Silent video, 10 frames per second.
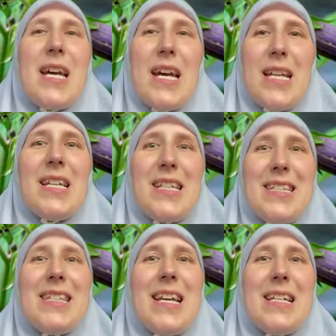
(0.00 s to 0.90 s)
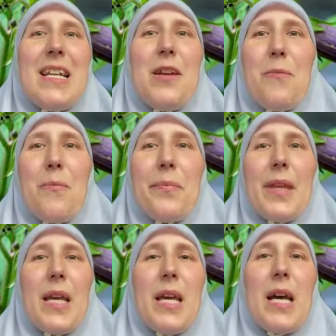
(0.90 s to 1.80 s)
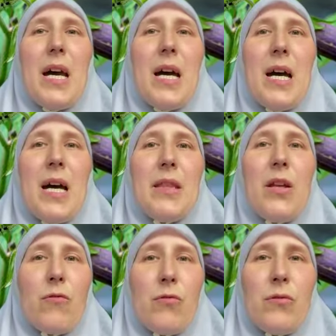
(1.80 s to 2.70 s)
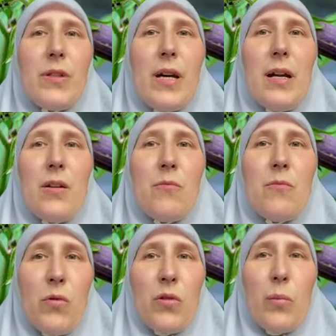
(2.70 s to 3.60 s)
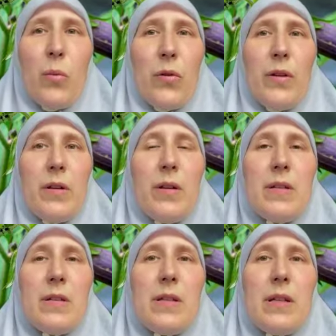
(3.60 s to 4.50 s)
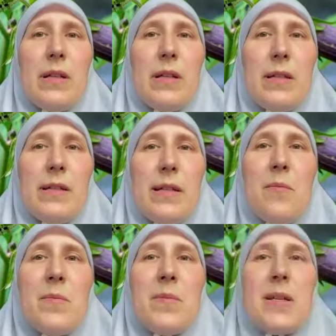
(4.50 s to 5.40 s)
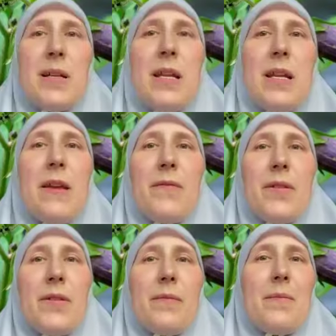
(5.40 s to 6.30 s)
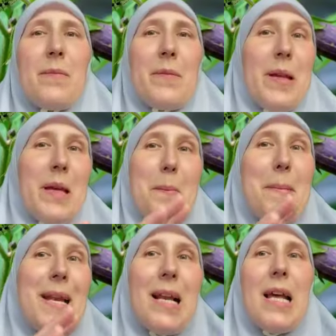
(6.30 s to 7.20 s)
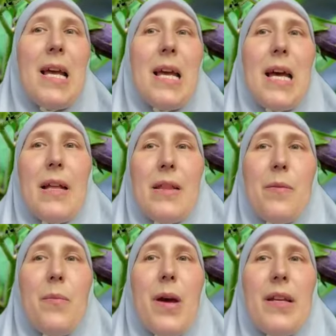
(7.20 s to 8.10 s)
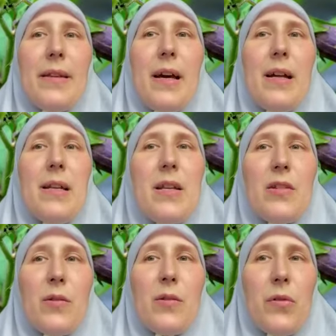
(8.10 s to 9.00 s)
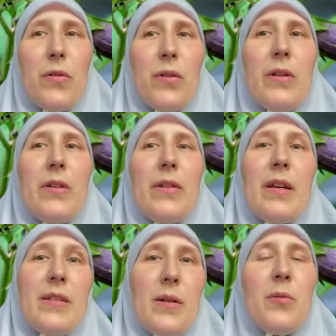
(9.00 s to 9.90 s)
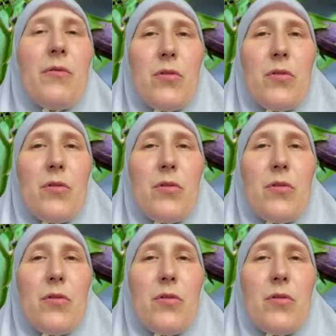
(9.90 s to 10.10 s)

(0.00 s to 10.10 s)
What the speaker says: and it's deadly. The roots are the most poisonous, the stems and leaves like middle, and the berries are least poisonous except